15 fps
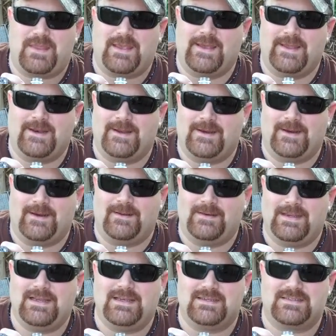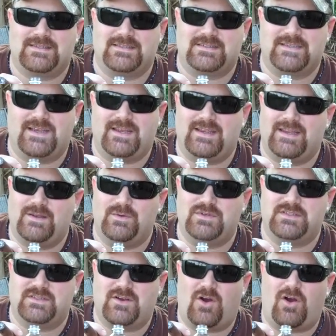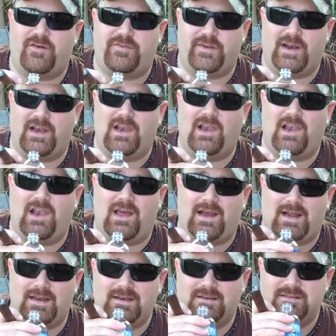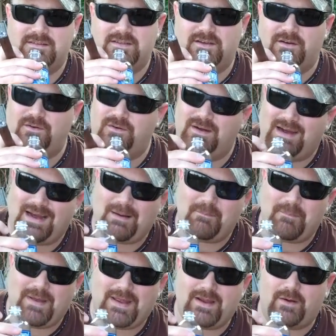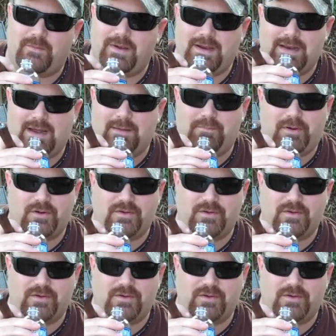And uh, needless to say, he was coughing a lot. So I may or may not